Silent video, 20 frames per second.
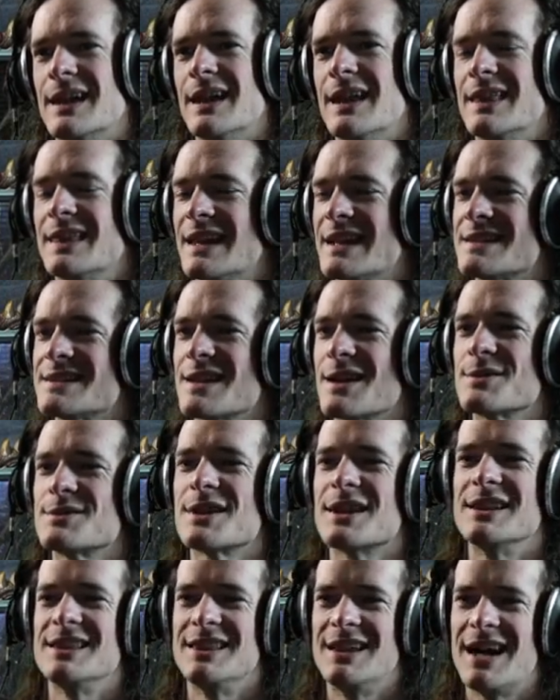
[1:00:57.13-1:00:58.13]
That sounds a
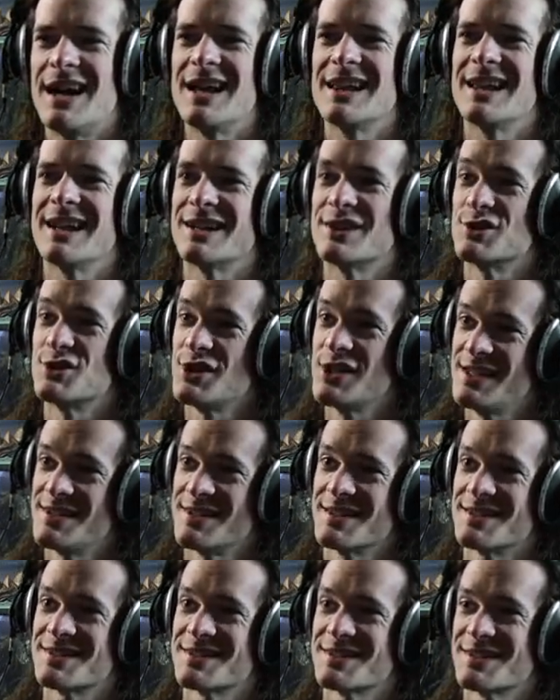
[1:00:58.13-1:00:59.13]
lot like
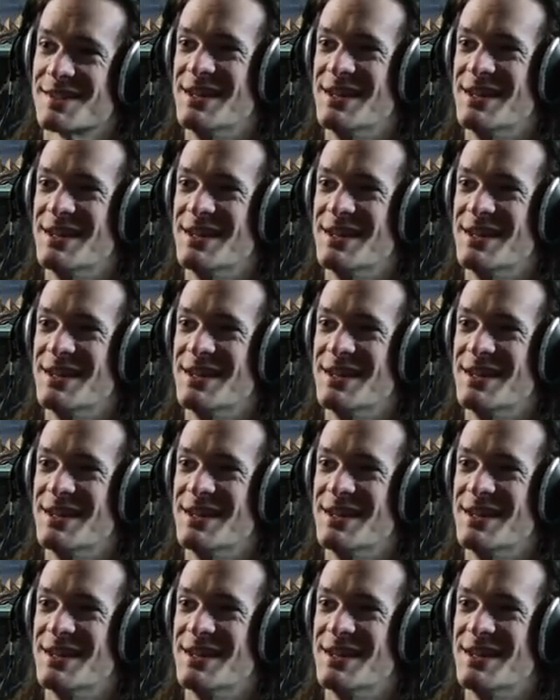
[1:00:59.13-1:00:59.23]
Jesus.